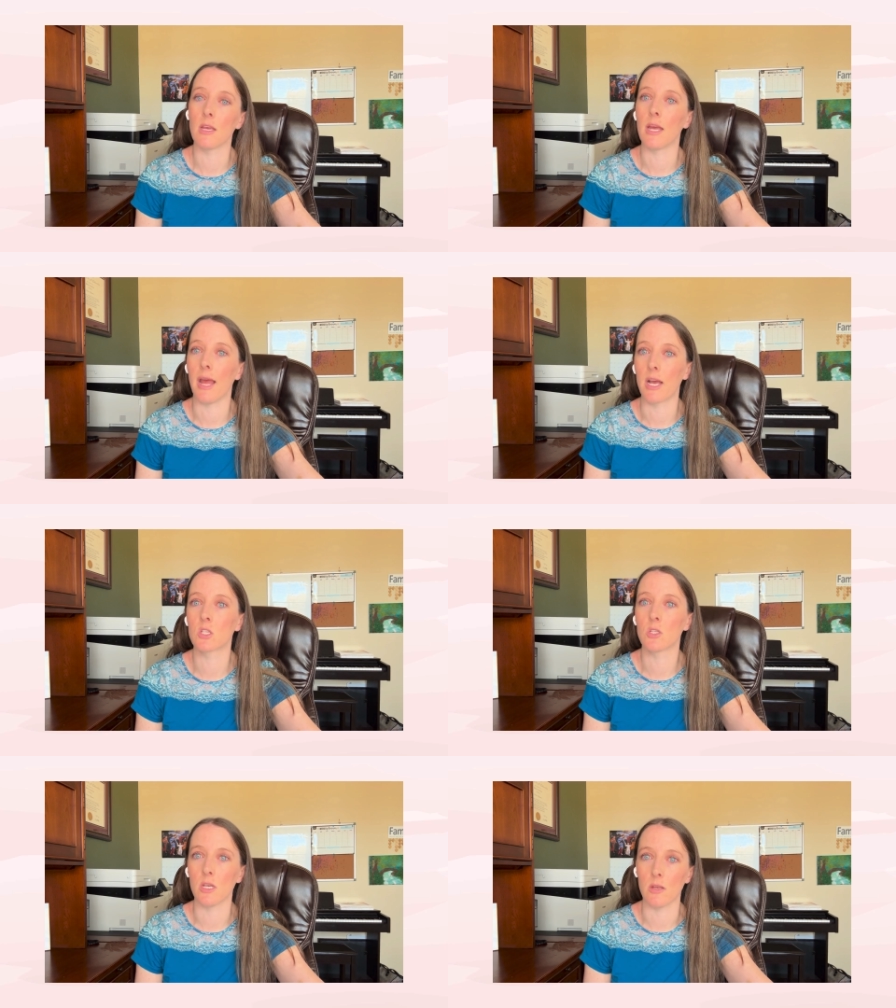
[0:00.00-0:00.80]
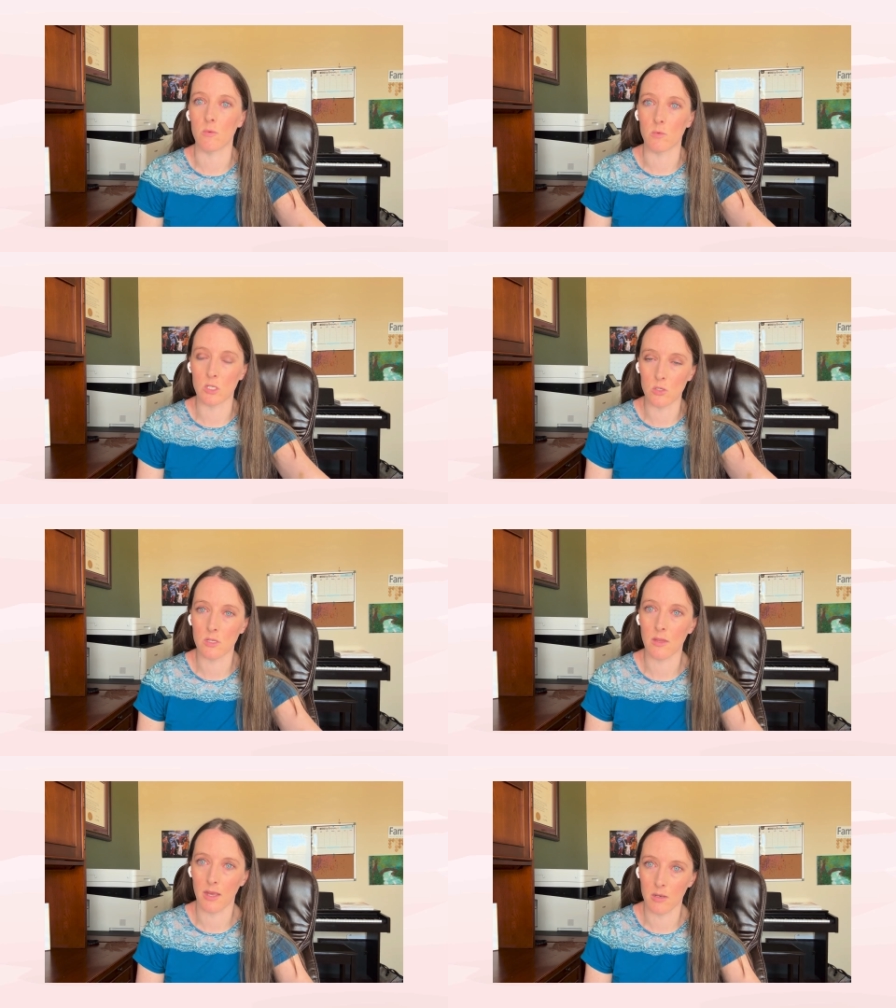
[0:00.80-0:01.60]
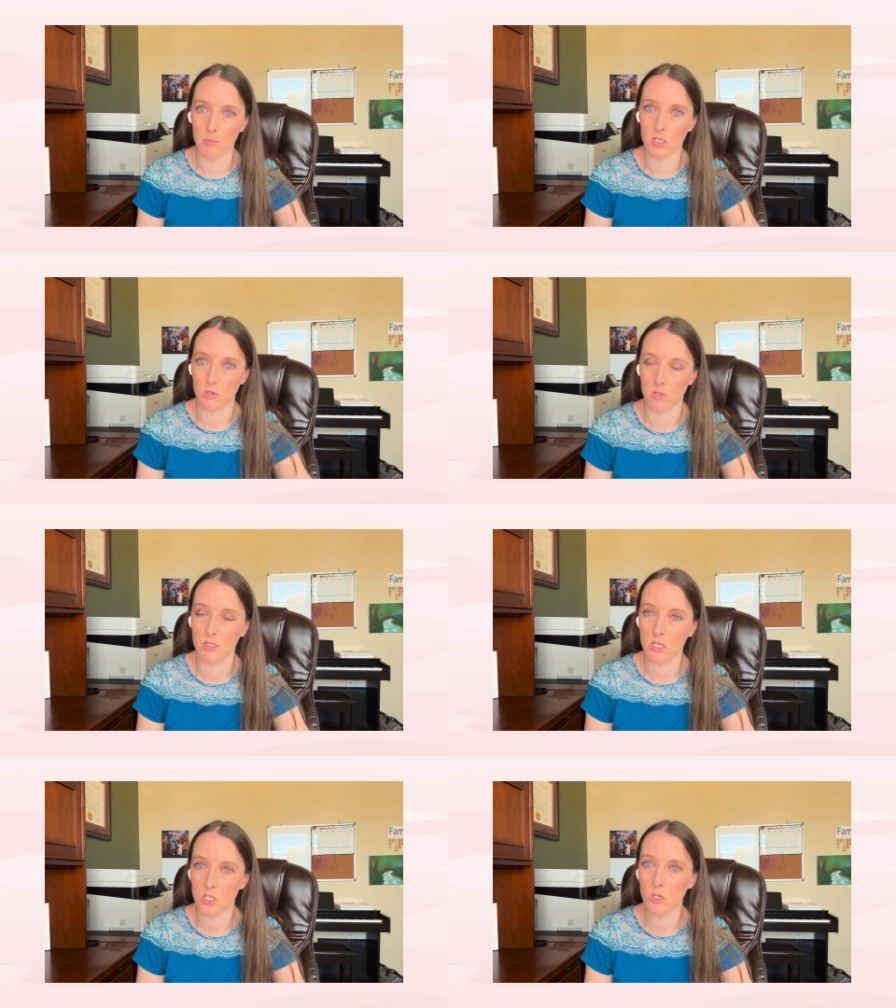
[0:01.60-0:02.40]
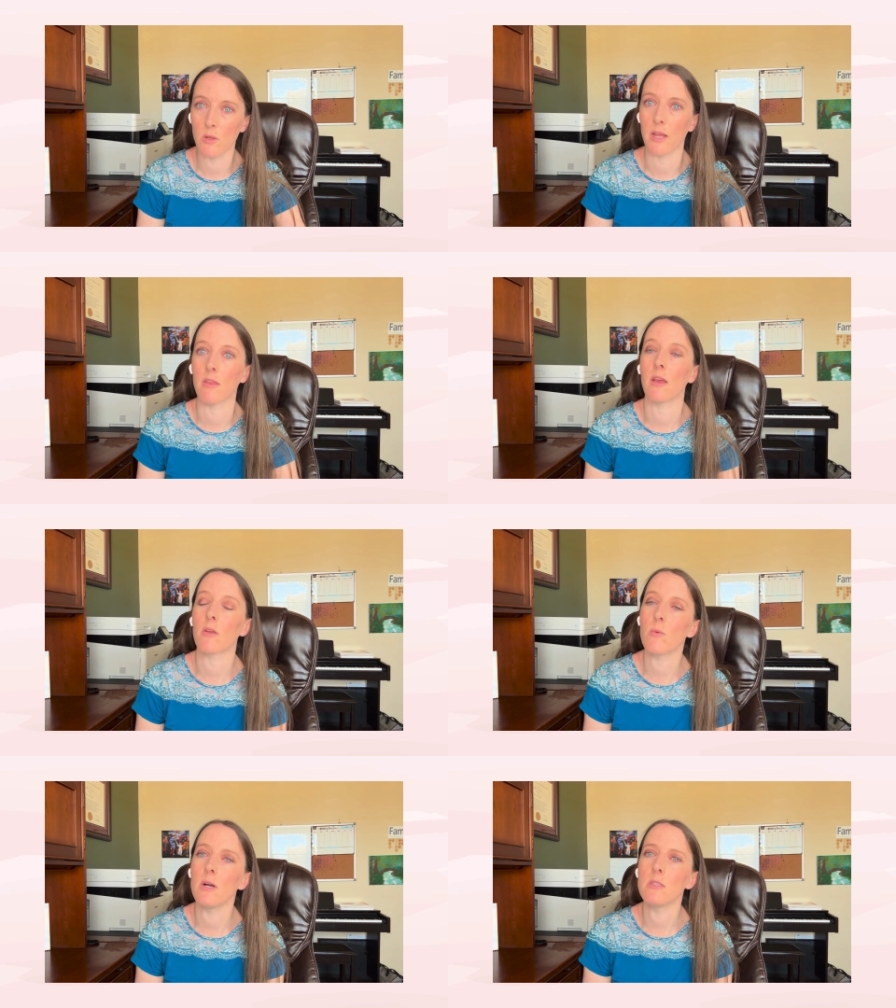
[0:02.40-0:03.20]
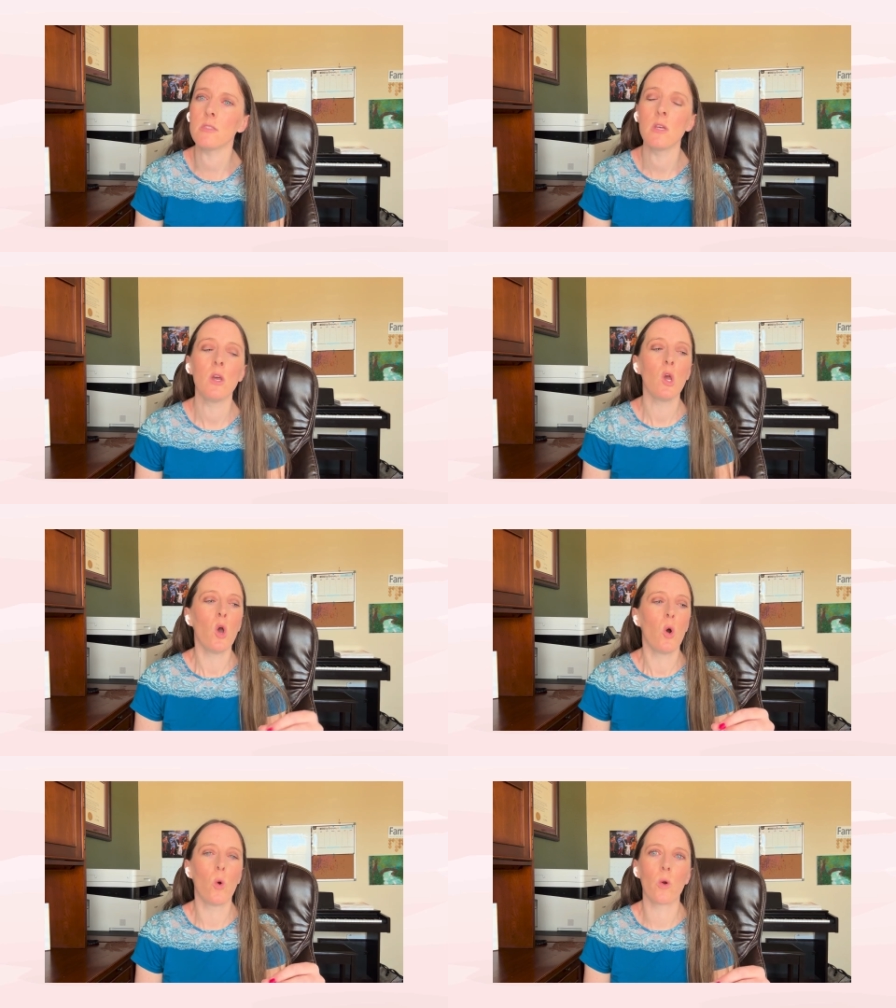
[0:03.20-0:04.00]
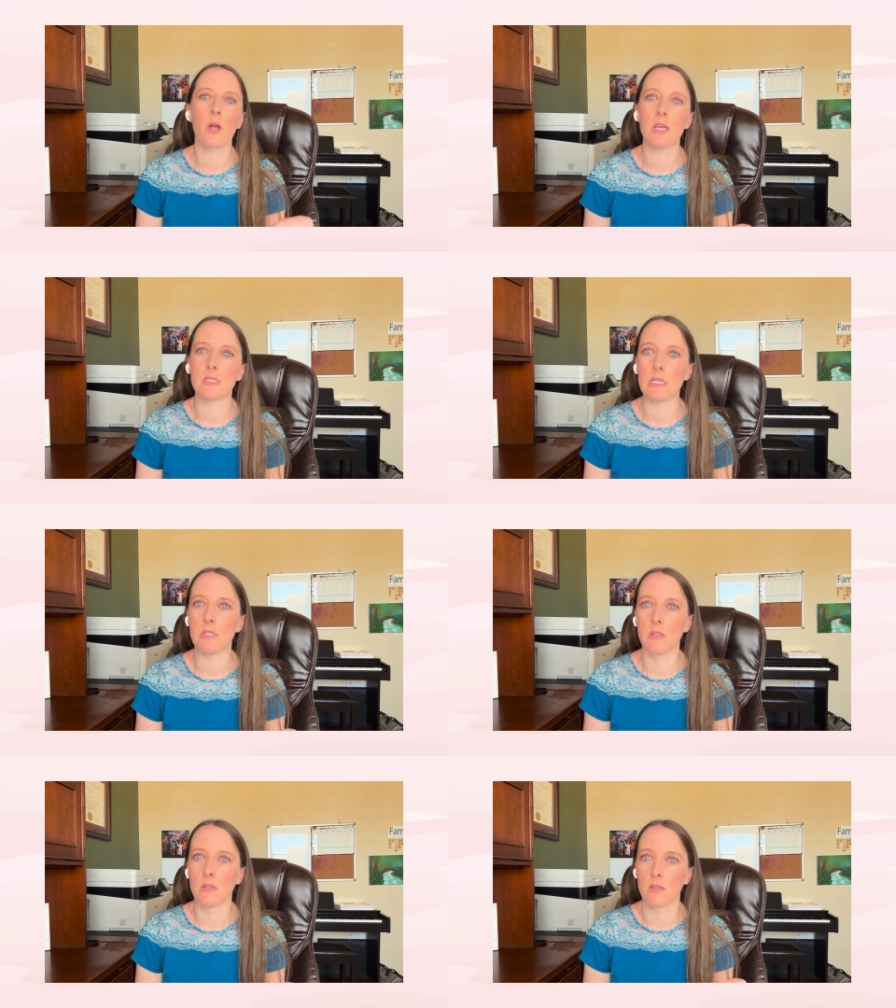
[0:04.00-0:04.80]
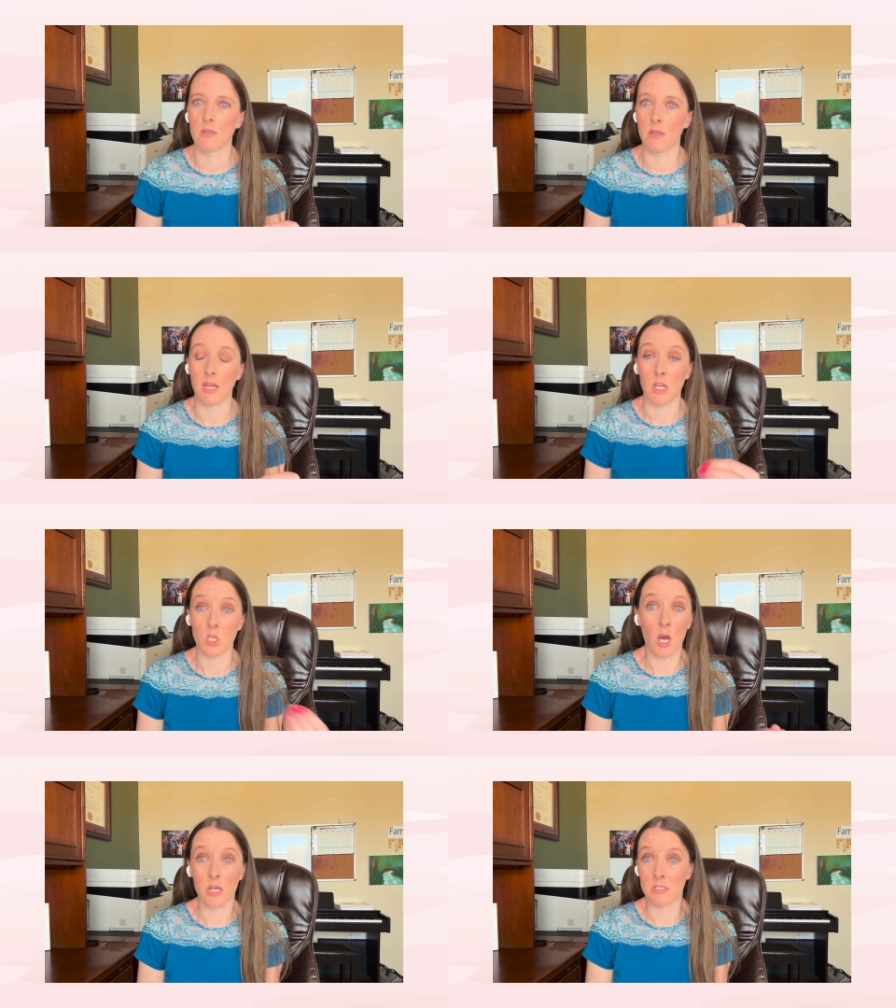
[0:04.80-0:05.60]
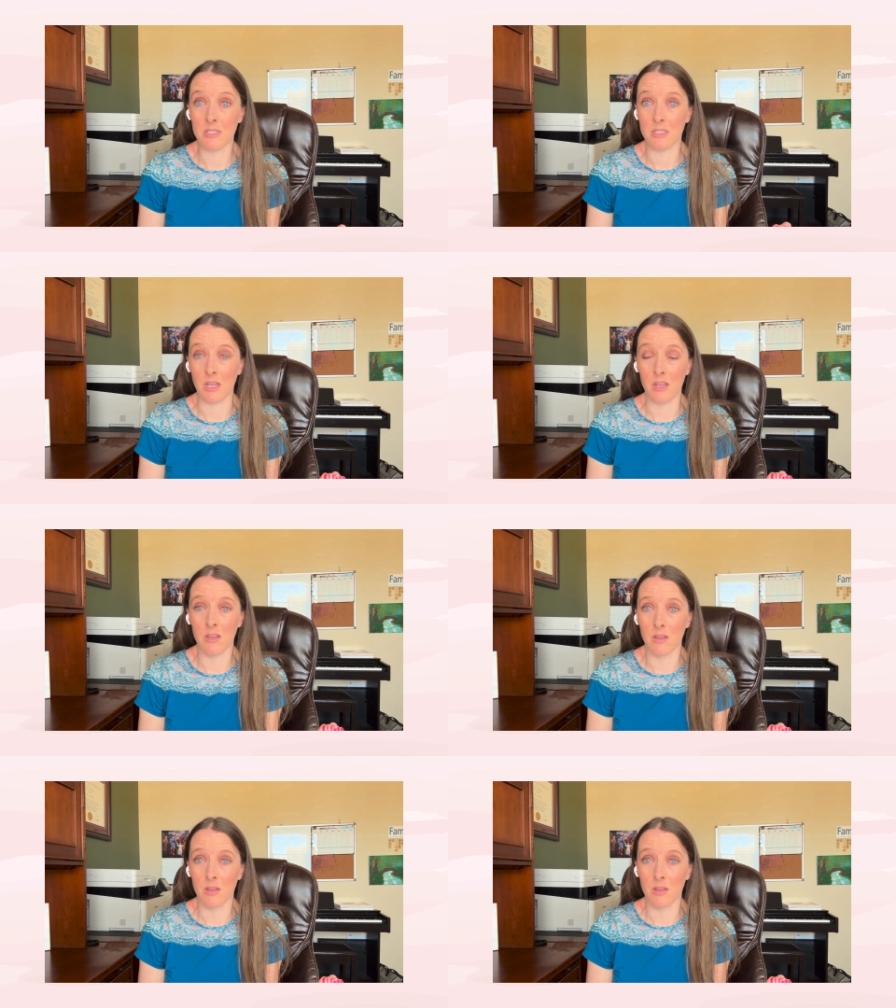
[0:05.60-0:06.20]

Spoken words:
it actually reducing the endometrial tissue like the other ones, or is it a toxicity?